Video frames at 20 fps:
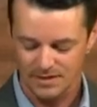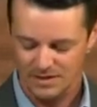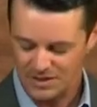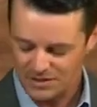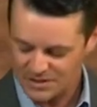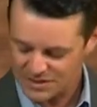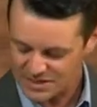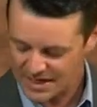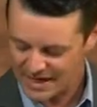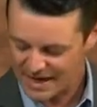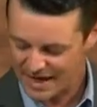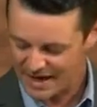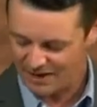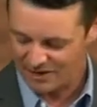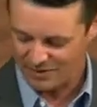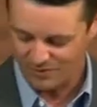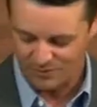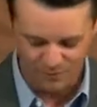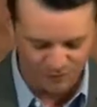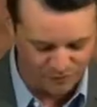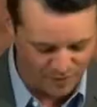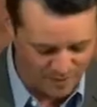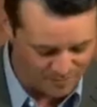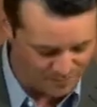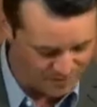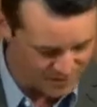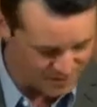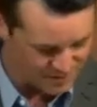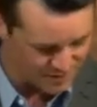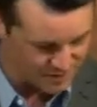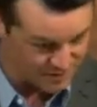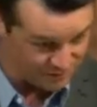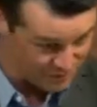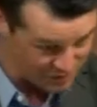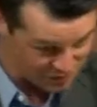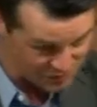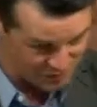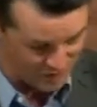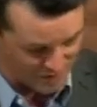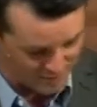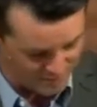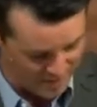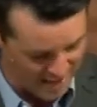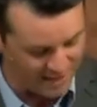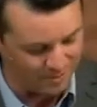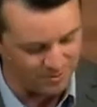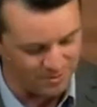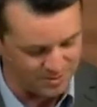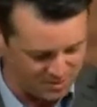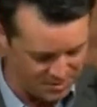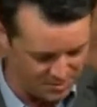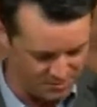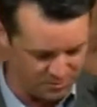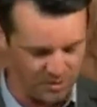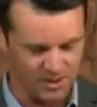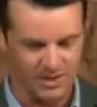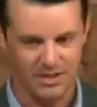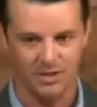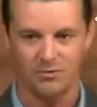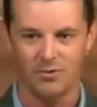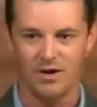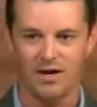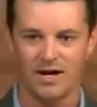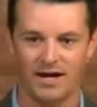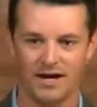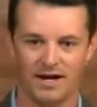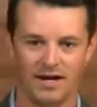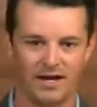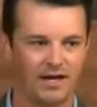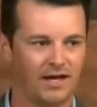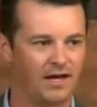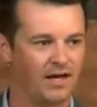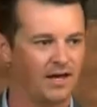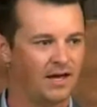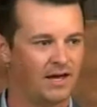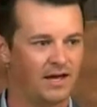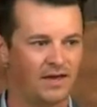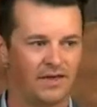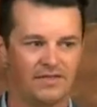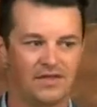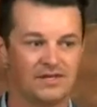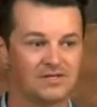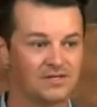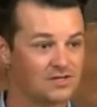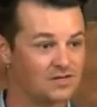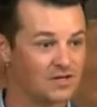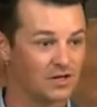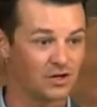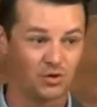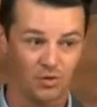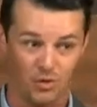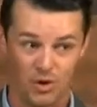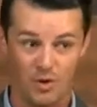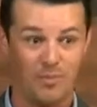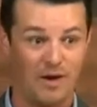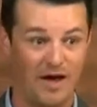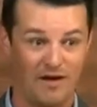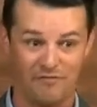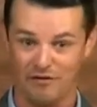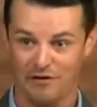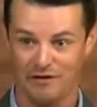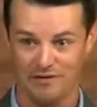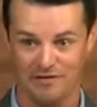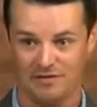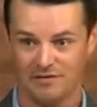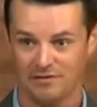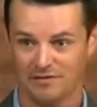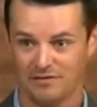You see how, from this, if you start backwards and work your way, this is a group effort